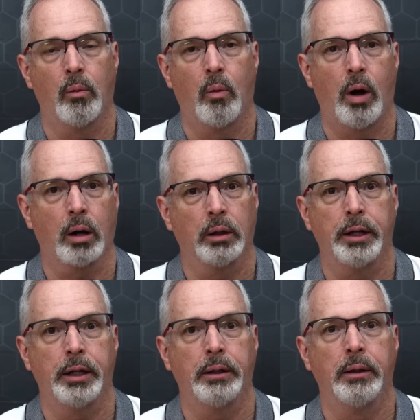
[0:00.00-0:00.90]
walk
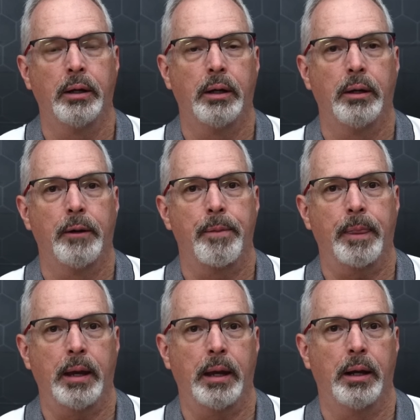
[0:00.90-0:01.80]
lane,
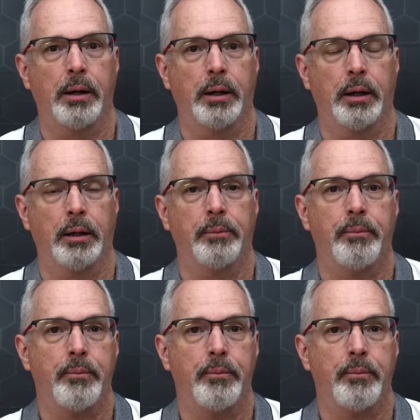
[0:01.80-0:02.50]
and uh,